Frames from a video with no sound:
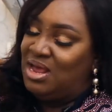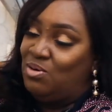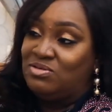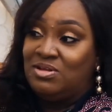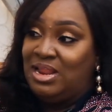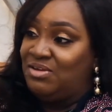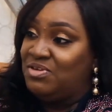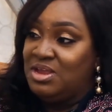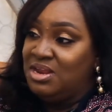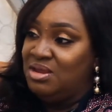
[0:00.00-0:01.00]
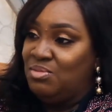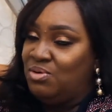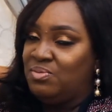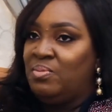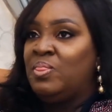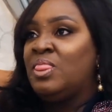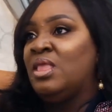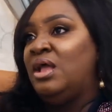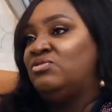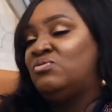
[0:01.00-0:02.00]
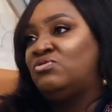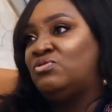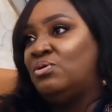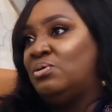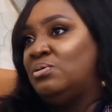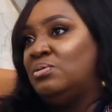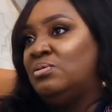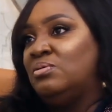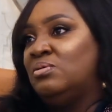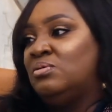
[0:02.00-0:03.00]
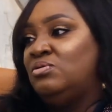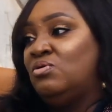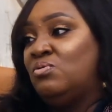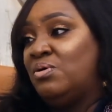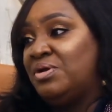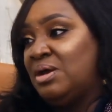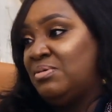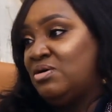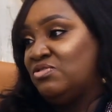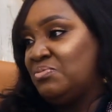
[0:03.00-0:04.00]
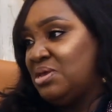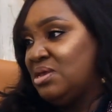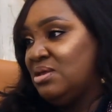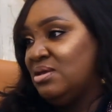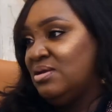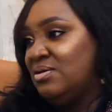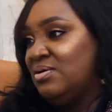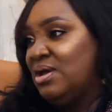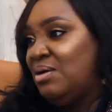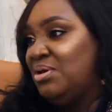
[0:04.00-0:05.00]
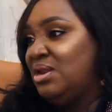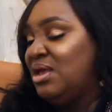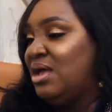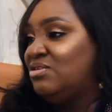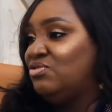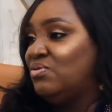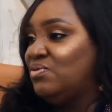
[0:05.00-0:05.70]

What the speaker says: wasn't laughing anymore. I just saw, "Don't worry about me. I'm in the hands of